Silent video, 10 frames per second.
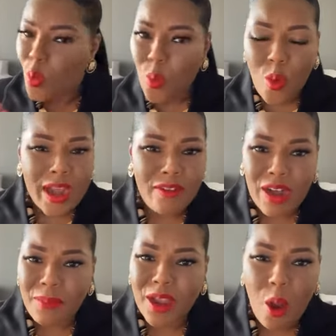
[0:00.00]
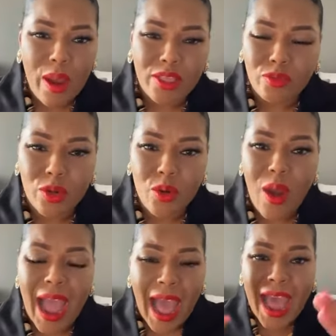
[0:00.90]
Whatever I'm going
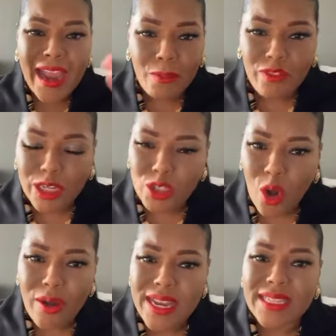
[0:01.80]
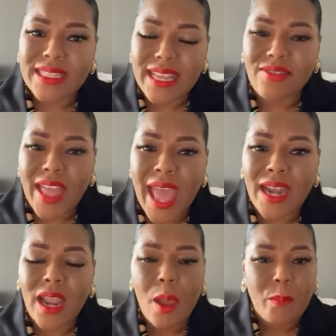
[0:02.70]
through, I am victorious in
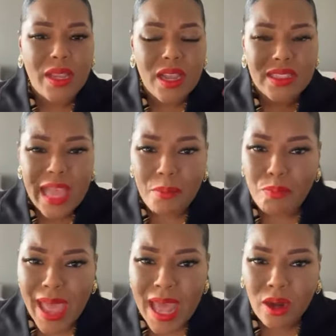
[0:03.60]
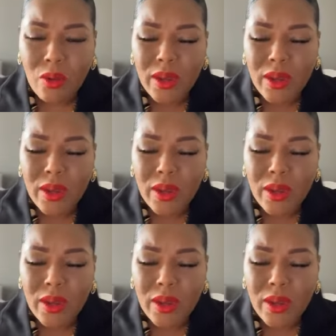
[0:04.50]
that, because that battle